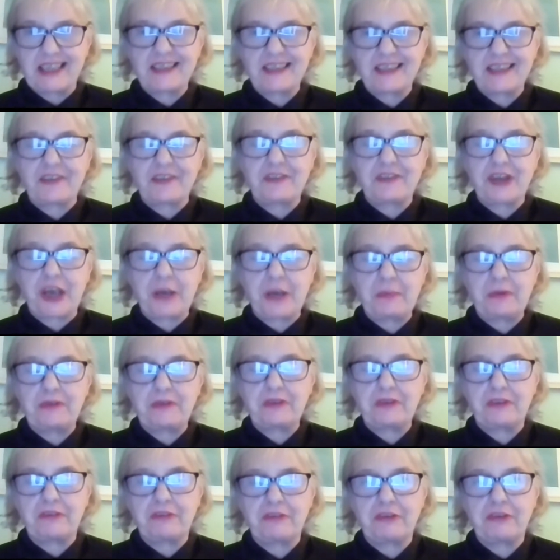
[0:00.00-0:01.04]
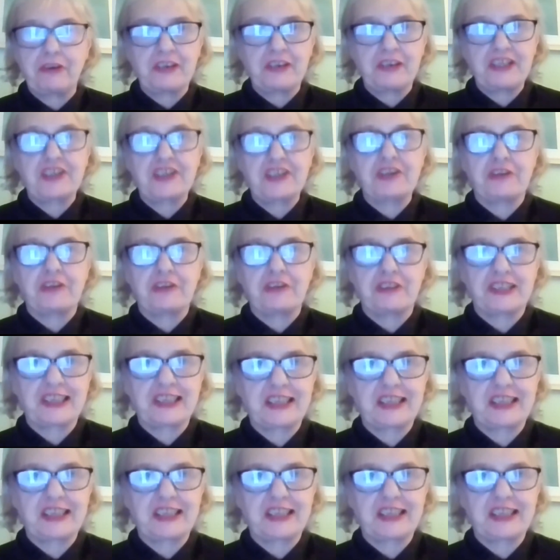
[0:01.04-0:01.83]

So Noble, the floor is yours.